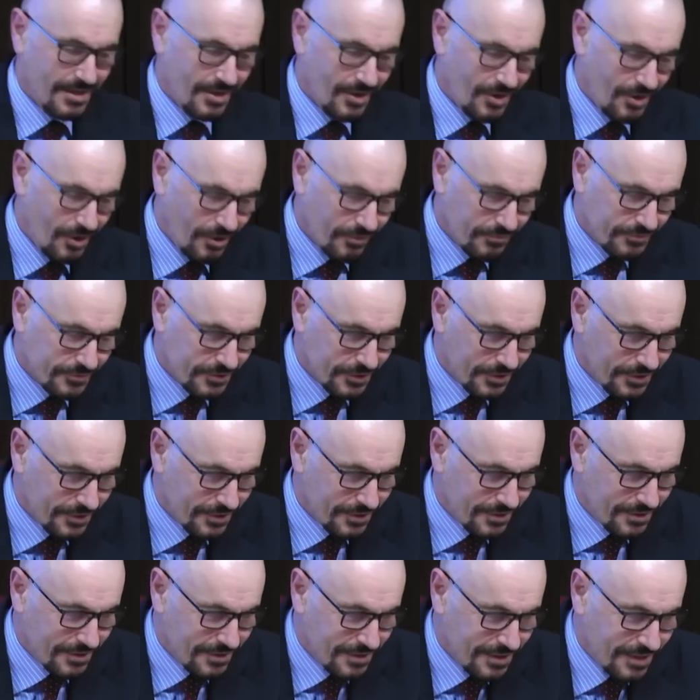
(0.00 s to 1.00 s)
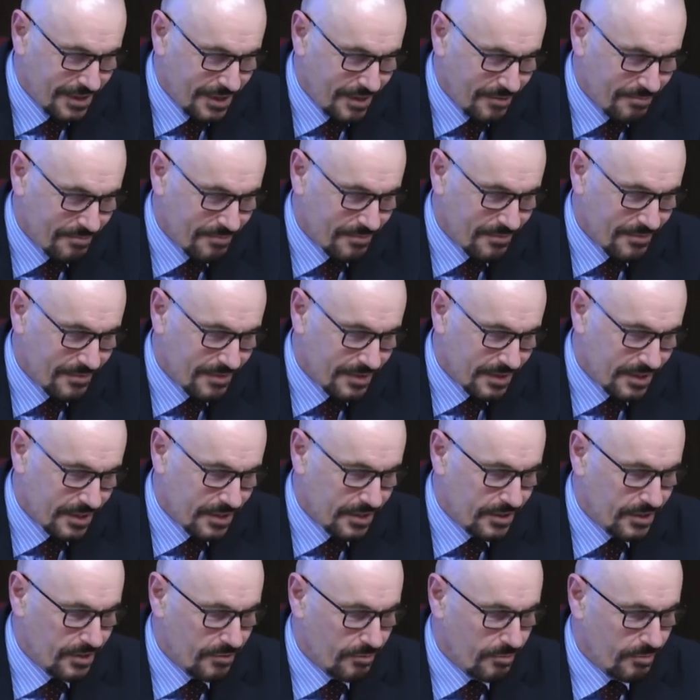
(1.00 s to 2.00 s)
Often,
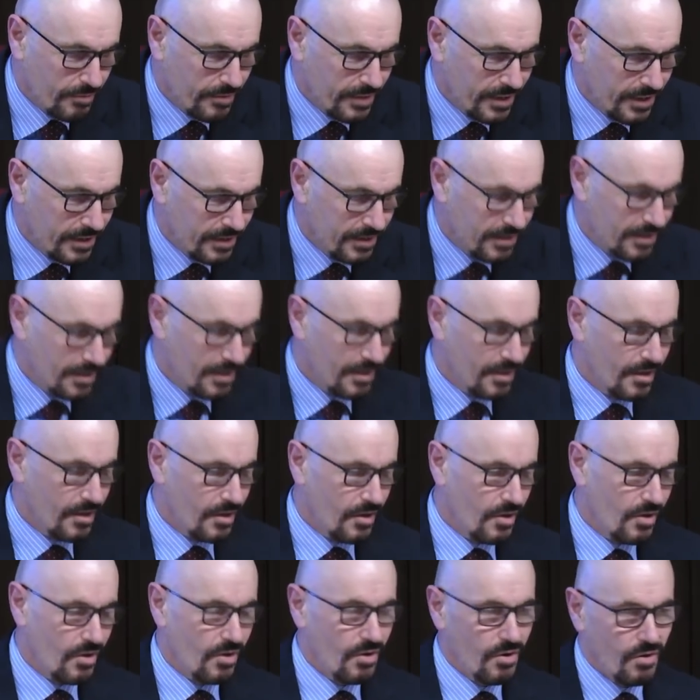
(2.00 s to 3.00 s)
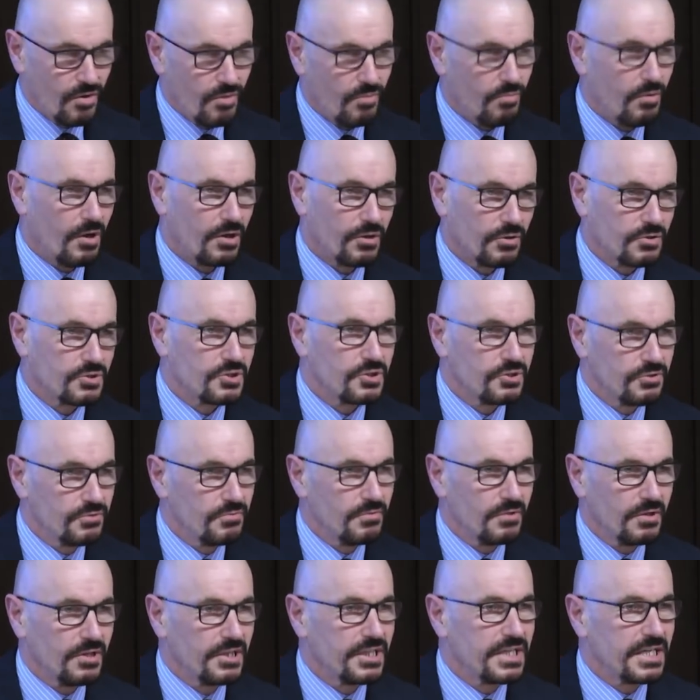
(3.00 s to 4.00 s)
there will be one or two
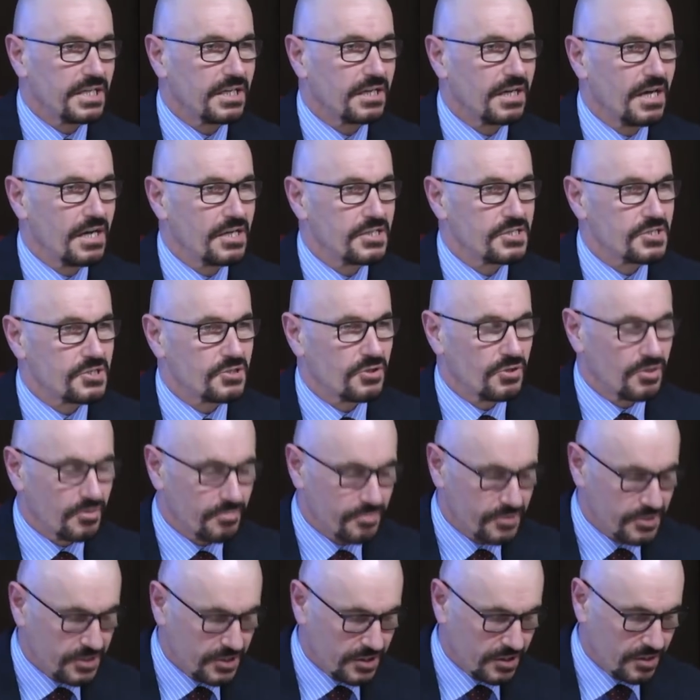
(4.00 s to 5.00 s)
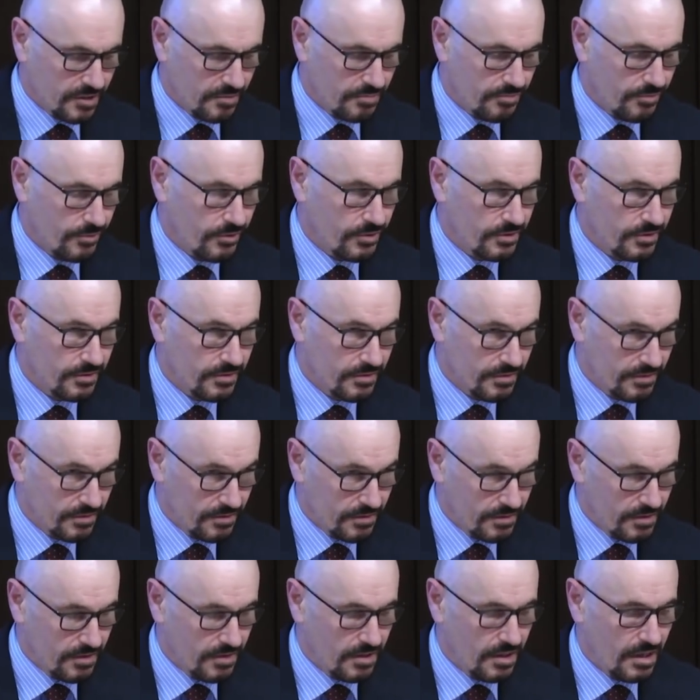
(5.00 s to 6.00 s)
leading cases on a particular point
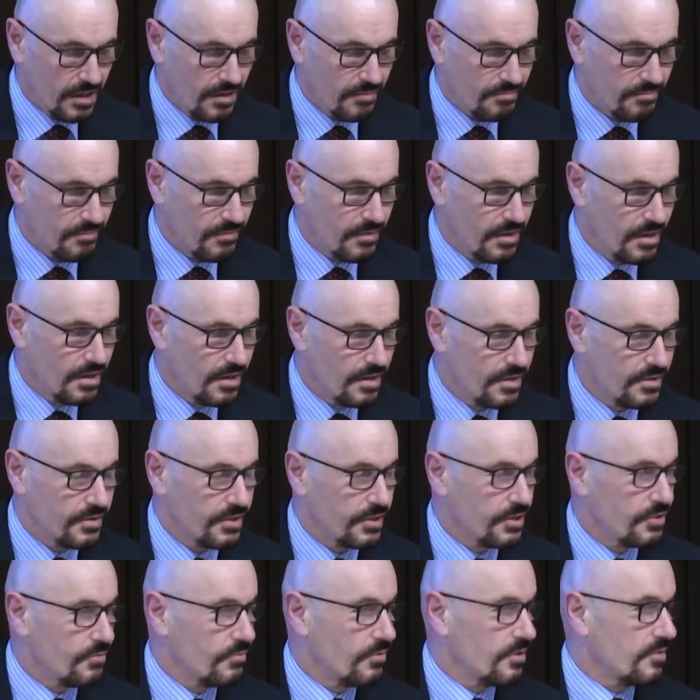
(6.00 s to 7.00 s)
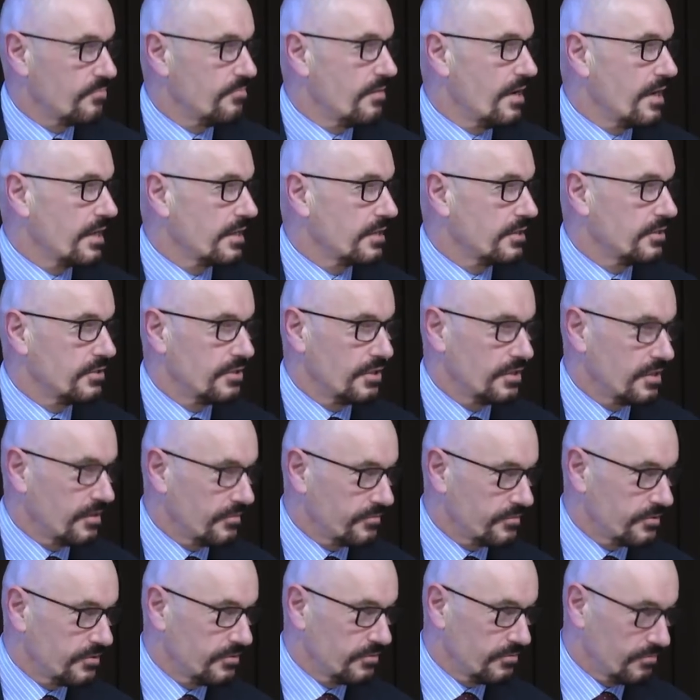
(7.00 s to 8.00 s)
that you want to make. You don't have
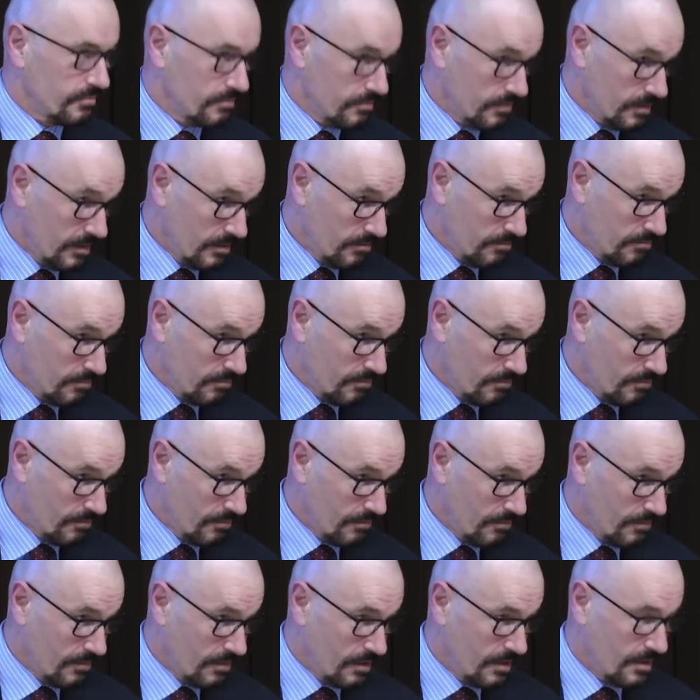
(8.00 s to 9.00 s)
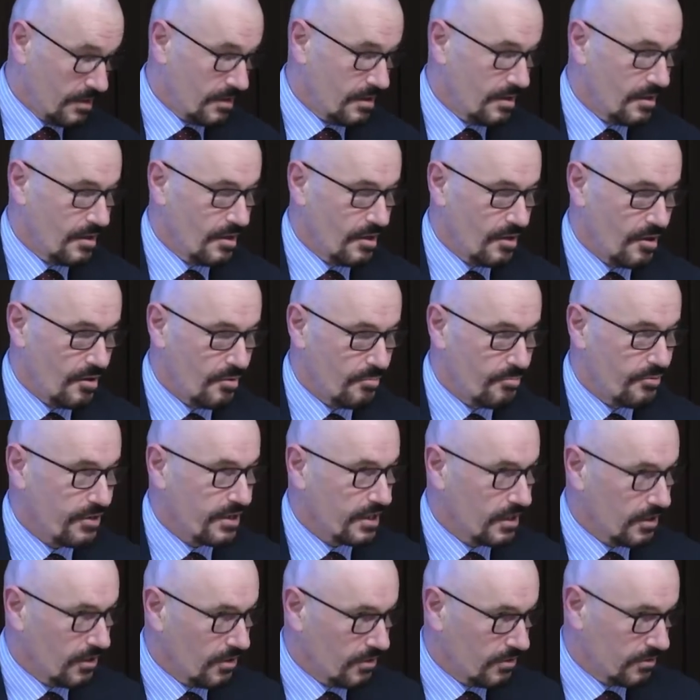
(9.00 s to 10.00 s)
to bring
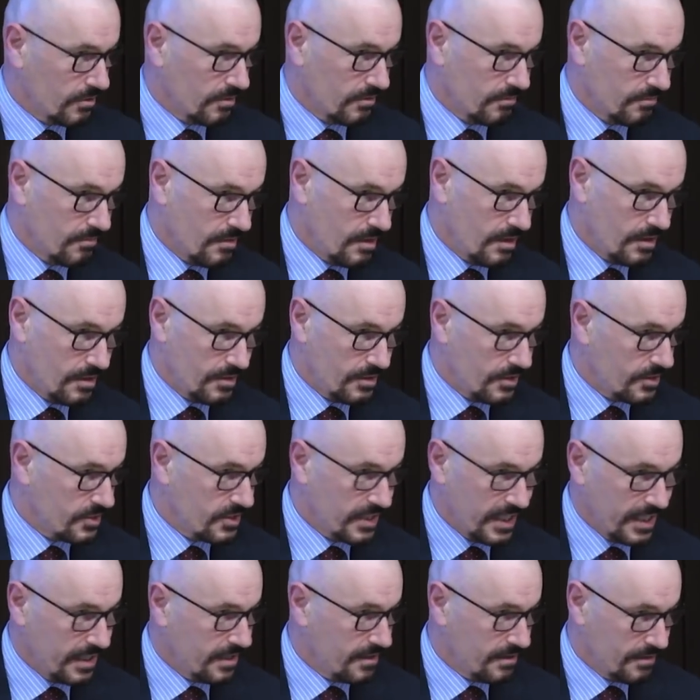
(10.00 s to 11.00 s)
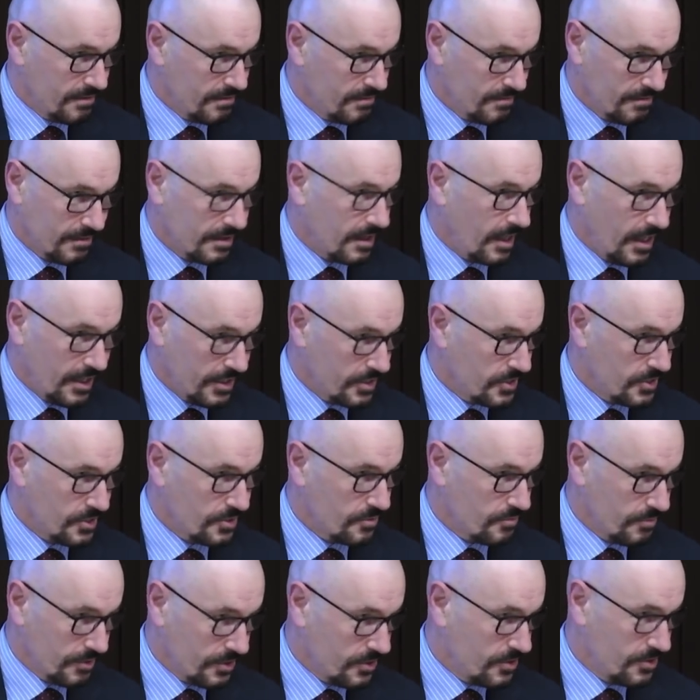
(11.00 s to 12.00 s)
along the 10 cases
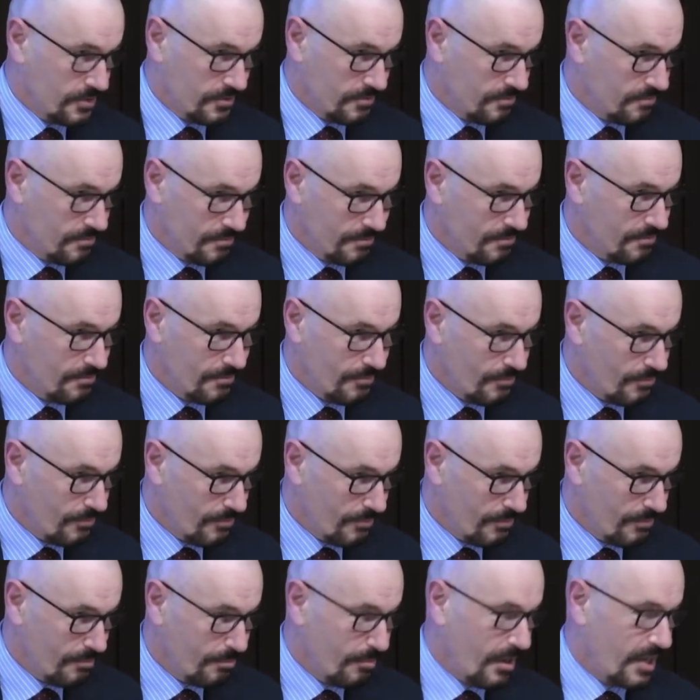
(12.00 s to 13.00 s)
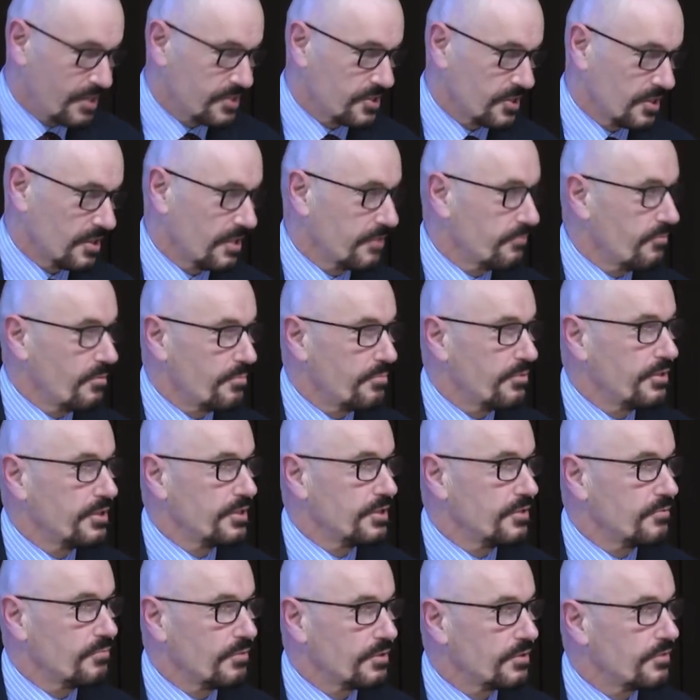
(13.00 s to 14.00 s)
which basically
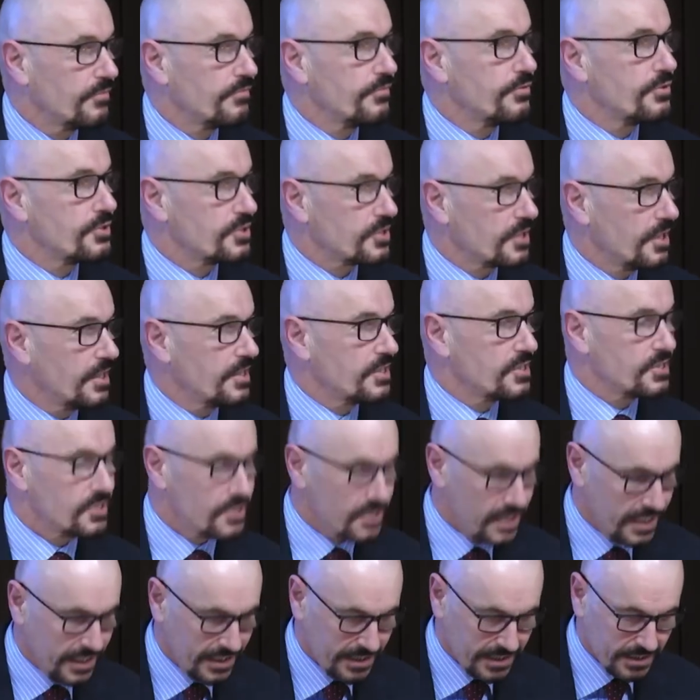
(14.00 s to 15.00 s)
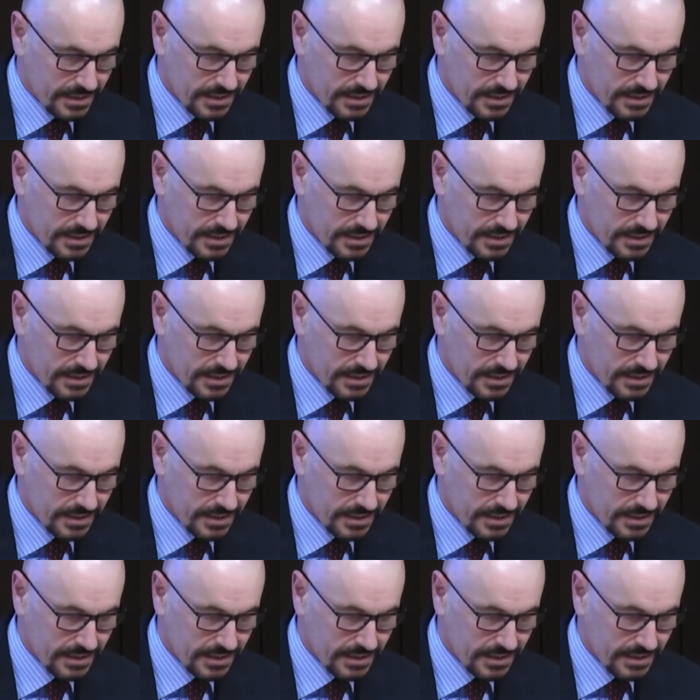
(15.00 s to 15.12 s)
repeated what the first case said.